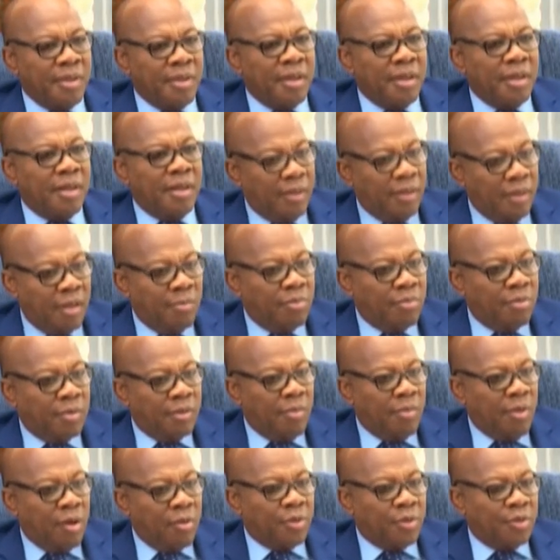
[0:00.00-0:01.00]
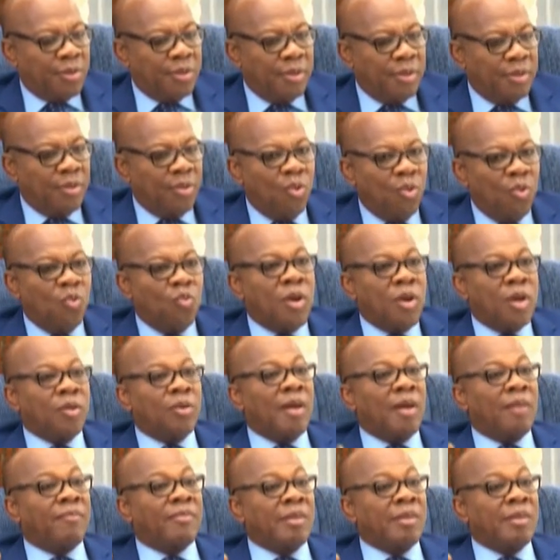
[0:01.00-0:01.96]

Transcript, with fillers: a liberal democracy, mm. where you have